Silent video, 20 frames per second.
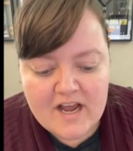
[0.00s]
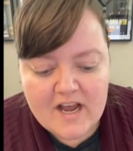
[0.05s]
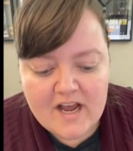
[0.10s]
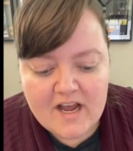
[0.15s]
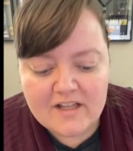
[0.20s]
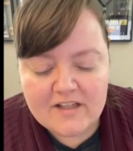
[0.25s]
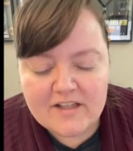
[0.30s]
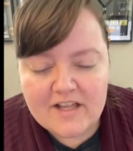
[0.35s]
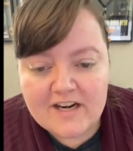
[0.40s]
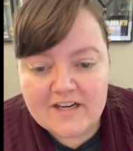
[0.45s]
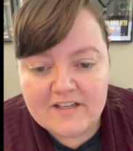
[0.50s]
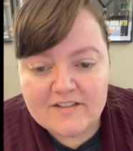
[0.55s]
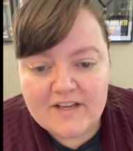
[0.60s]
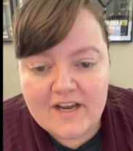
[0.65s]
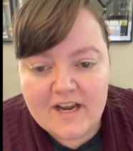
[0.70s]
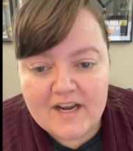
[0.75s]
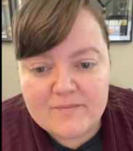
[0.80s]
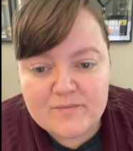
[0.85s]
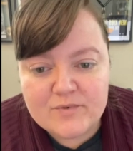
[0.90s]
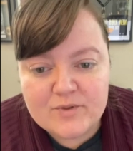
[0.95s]
a lot of
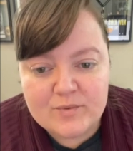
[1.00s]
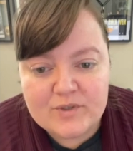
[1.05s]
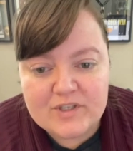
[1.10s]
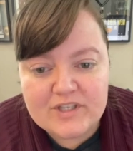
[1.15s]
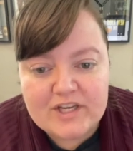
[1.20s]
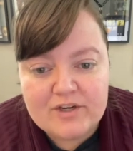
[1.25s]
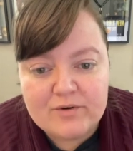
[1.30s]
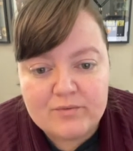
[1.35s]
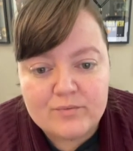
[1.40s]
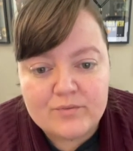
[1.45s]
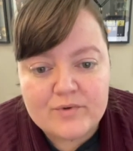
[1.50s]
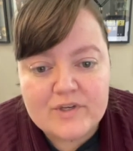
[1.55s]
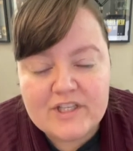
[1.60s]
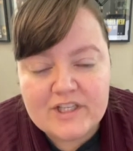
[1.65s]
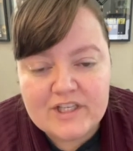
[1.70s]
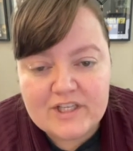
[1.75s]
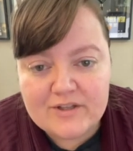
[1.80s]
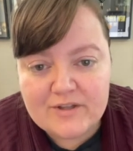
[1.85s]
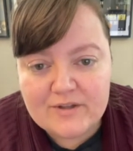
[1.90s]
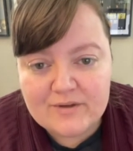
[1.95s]
times we're like
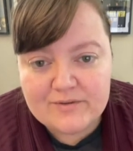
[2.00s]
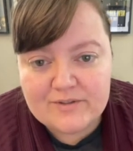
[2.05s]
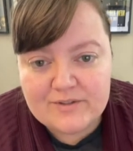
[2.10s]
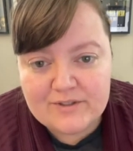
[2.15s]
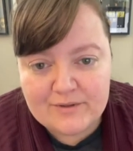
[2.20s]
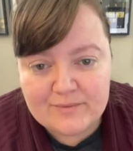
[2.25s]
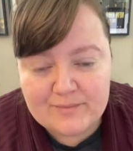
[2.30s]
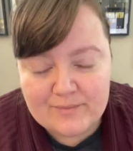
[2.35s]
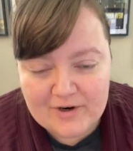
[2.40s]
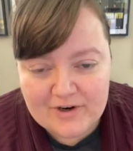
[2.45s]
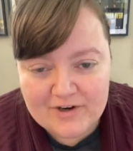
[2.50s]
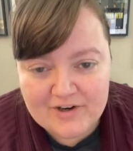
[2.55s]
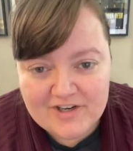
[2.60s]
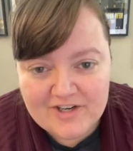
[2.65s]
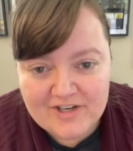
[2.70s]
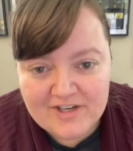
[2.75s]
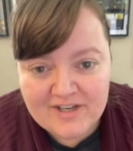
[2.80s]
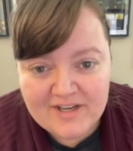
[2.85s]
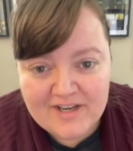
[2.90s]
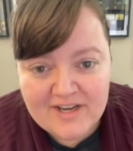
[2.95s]
really close to the
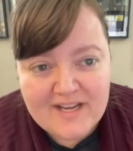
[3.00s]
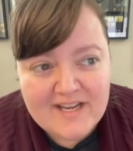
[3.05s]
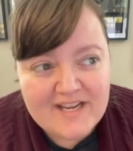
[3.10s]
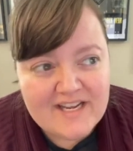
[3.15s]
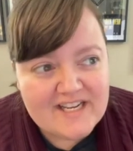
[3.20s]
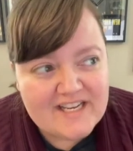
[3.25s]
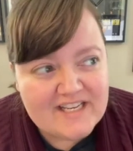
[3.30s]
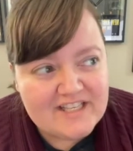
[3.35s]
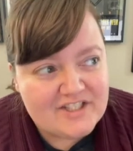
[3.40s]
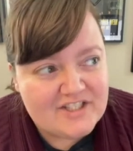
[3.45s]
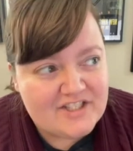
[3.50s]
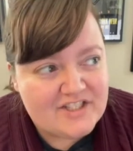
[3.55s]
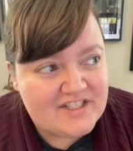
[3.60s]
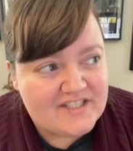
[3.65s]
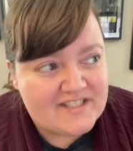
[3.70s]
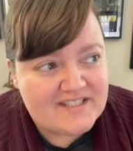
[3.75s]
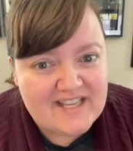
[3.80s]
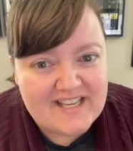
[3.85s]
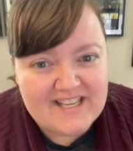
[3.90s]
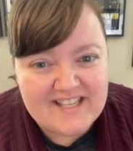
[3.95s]
mark. It's
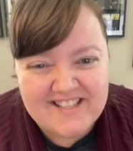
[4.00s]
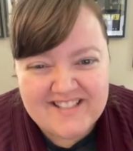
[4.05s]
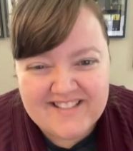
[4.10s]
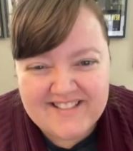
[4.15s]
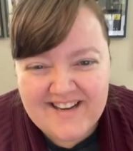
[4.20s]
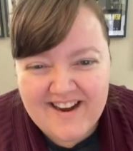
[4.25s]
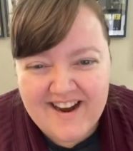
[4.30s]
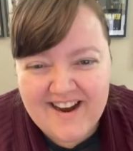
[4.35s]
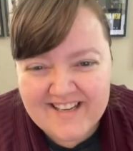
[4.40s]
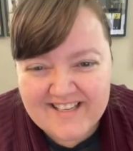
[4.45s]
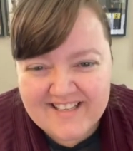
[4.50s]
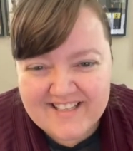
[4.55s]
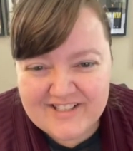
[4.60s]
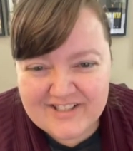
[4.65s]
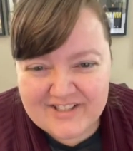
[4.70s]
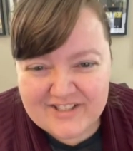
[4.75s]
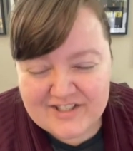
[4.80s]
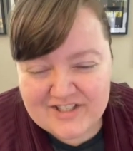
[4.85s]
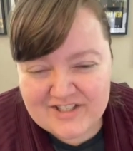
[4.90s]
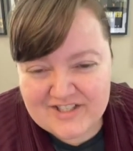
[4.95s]
just like this tiny
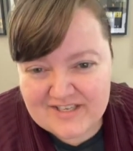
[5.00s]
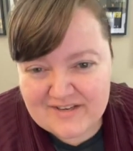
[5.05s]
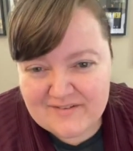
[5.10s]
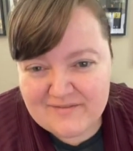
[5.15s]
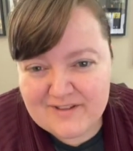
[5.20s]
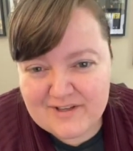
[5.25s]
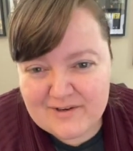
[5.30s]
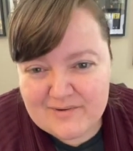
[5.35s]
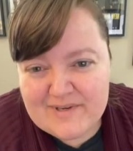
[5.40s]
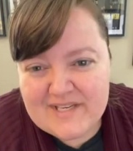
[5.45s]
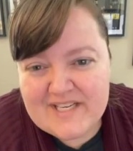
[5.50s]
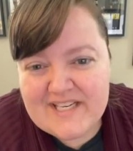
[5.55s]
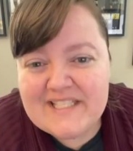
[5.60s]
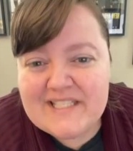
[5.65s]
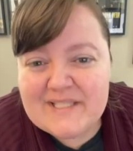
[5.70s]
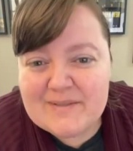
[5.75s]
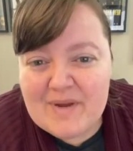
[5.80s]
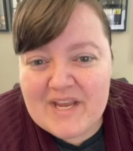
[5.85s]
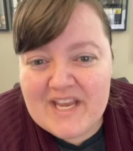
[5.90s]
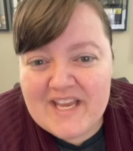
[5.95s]
little shift that we need
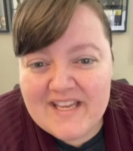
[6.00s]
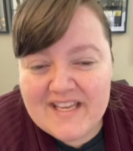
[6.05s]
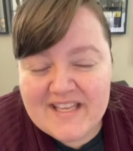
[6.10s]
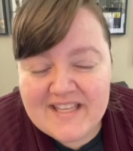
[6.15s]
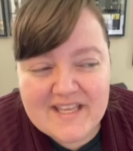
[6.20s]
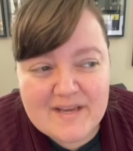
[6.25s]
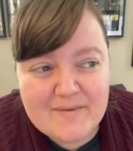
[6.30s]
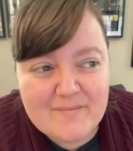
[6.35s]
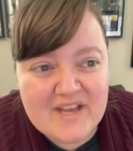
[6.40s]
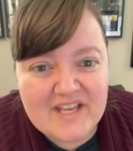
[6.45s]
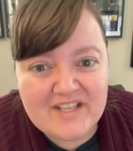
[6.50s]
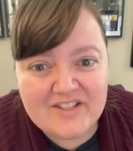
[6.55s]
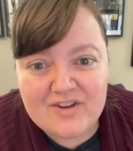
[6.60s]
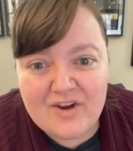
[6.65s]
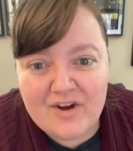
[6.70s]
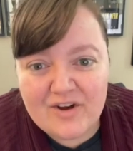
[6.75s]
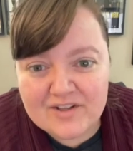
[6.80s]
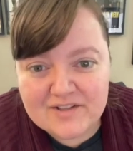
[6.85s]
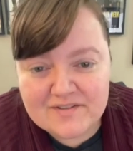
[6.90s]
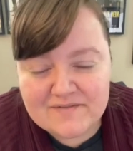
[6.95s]
to make that makes
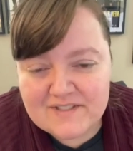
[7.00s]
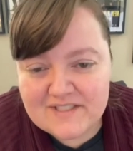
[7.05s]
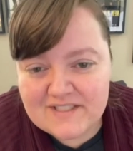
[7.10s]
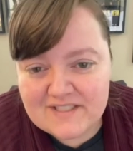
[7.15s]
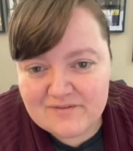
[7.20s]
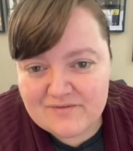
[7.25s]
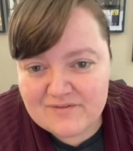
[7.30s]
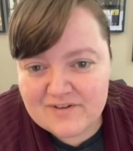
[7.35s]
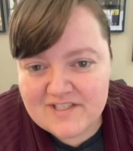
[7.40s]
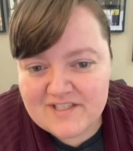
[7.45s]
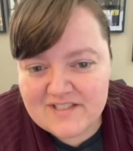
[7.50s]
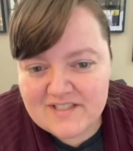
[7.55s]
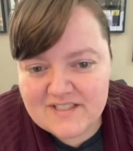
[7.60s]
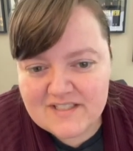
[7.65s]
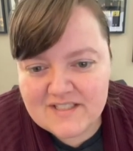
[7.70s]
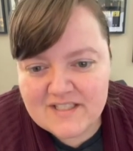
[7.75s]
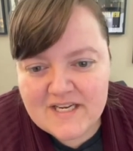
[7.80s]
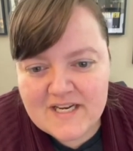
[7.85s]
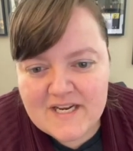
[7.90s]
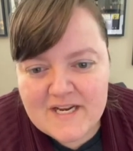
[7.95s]
all of the
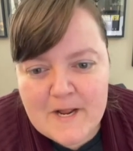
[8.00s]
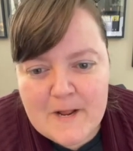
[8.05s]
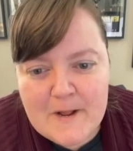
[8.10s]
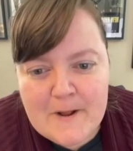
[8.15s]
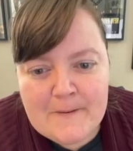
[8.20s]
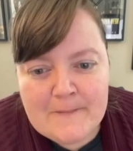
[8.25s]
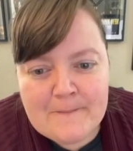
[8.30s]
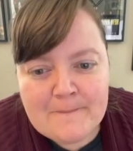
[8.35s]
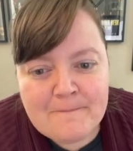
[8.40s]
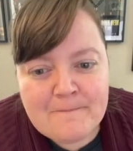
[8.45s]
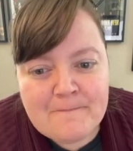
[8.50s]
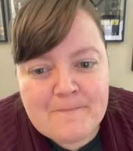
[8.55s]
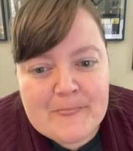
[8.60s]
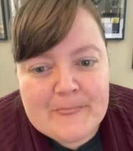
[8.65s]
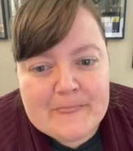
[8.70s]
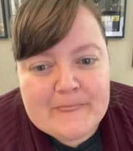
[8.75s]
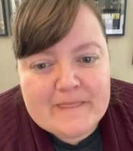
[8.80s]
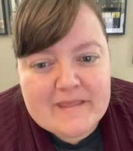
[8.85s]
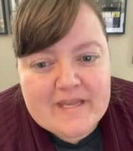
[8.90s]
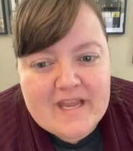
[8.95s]
difference.
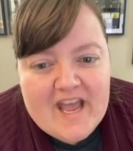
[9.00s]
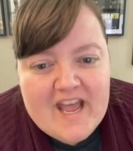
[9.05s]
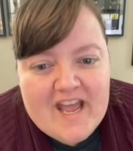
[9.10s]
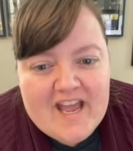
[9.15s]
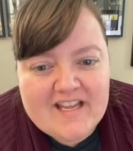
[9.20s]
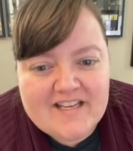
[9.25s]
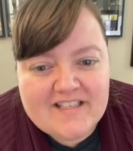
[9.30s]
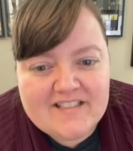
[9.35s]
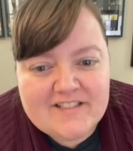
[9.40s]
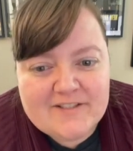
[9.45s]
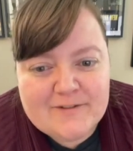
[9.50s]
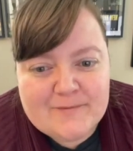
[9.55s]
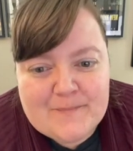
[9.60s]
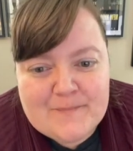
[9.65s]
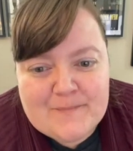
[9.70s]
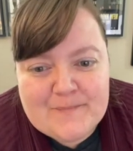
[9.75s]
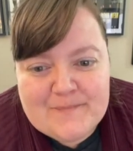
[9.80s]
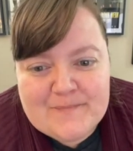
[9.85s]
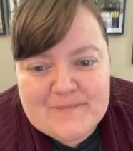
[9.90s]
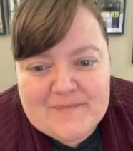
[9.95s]
And
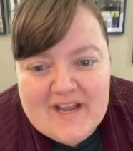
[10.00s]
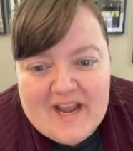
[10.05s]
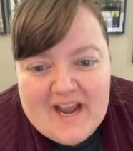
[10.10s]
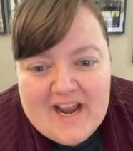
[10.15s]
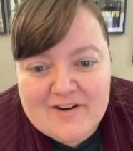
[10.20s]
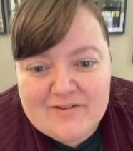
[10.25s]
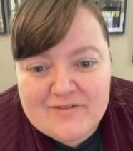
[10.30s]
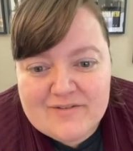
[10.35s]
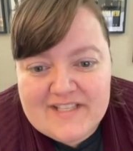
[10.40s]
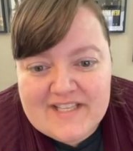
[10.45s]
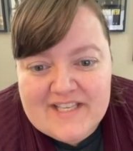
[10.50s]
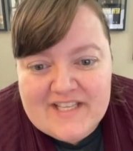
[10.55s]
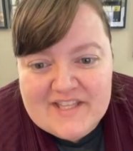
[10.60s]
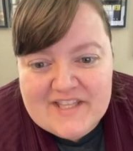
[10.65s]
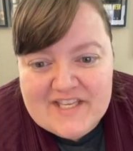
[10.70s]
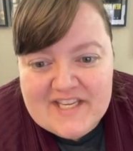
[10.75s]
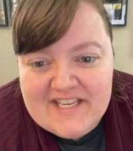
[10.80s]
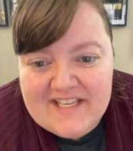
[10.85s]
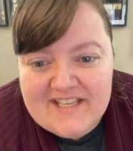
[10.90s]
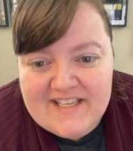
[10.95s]
I really
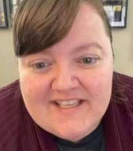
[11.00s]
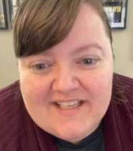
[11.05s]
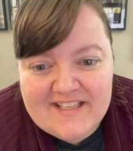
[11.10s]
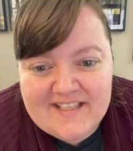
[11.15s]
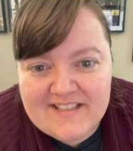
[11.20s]
think,